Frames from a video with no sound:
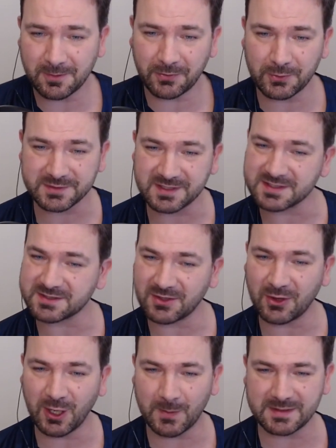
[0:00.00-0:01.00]
I thought I'd
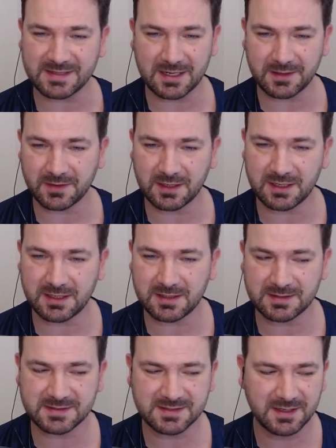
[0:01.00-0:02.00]
start lower down in the
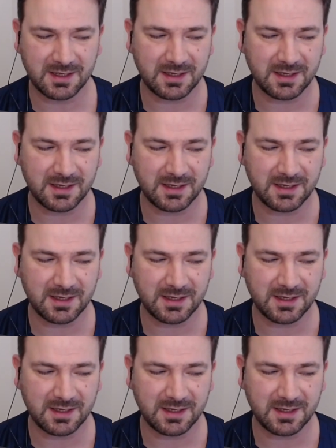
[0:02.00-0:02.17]
leagues.